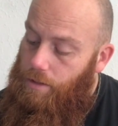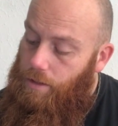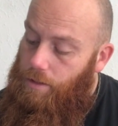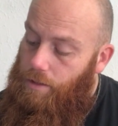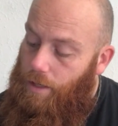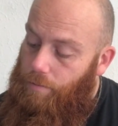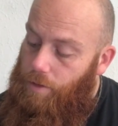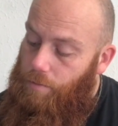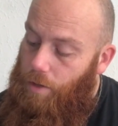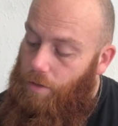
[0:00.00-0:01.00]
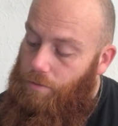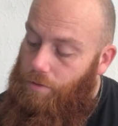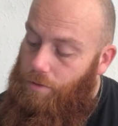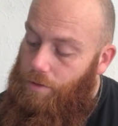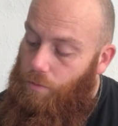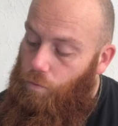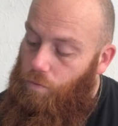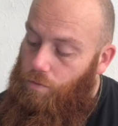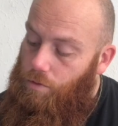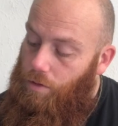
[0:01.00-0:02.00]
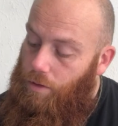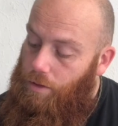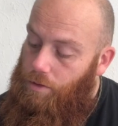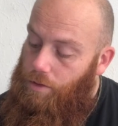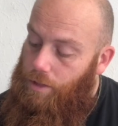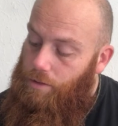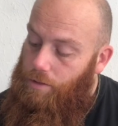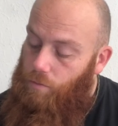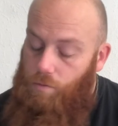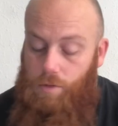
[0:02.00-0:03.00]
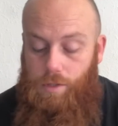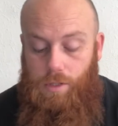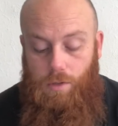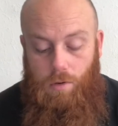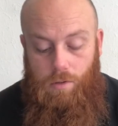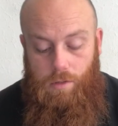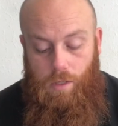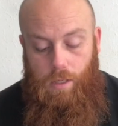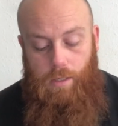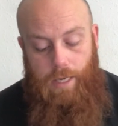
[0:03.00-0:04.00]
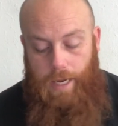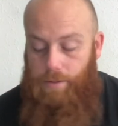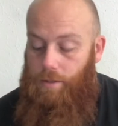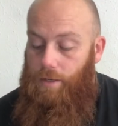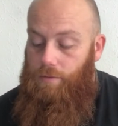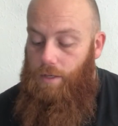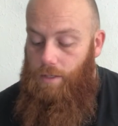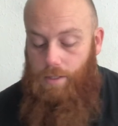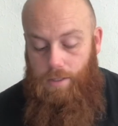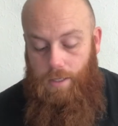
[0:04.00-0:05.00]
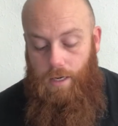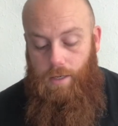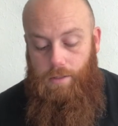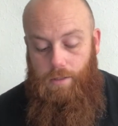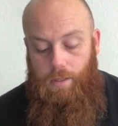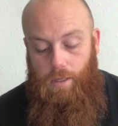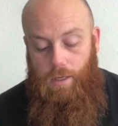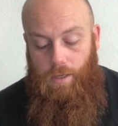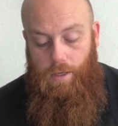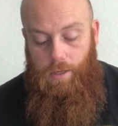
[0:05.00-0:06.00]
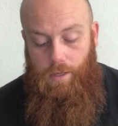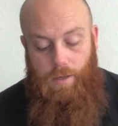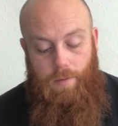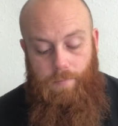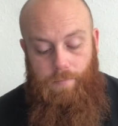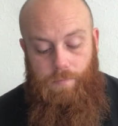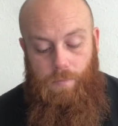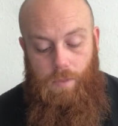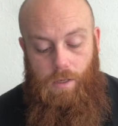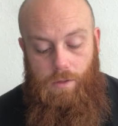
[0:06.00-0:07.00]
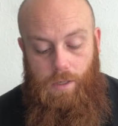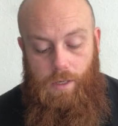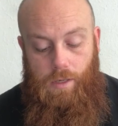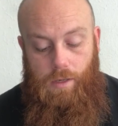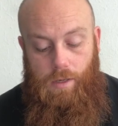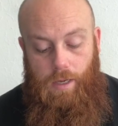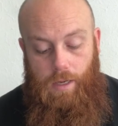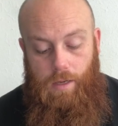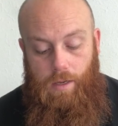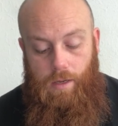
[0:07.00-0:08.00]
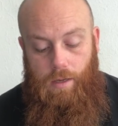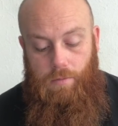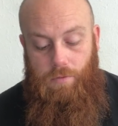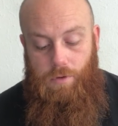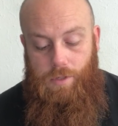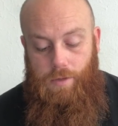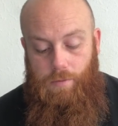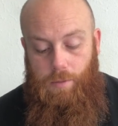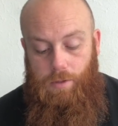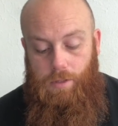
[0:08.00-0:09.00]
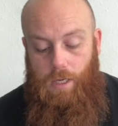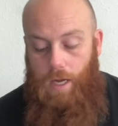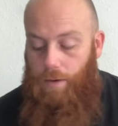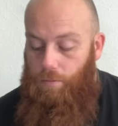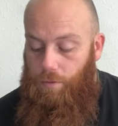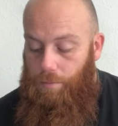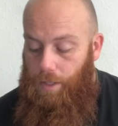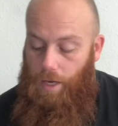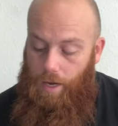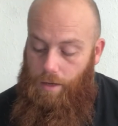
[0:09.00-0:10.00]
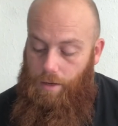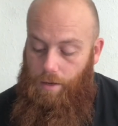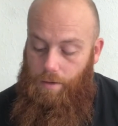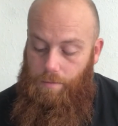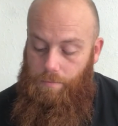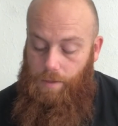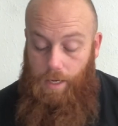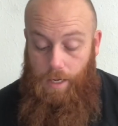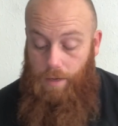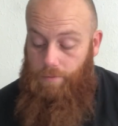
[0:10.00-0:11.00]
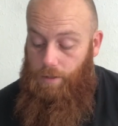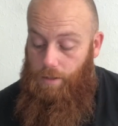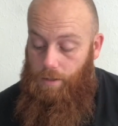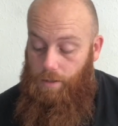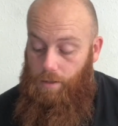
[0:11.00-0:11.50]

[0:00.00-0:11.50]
each time this mod loses a wound. On a 6, the wound is ignored. Yeah, so definitely Zealot. The Infernus Heavy Bolter guy would be a heavy.